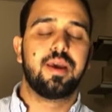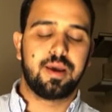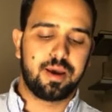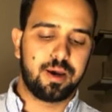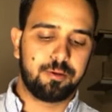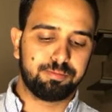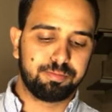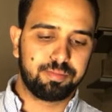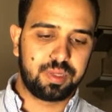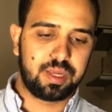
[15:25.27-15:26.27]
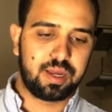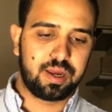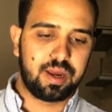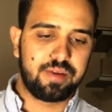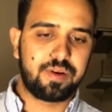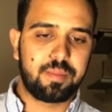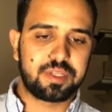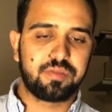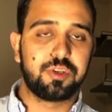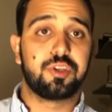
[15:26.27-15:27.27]
Um, I found myself in
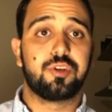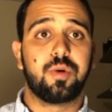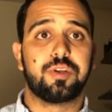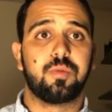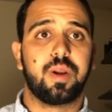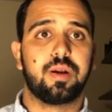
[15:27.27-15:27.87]
a situation where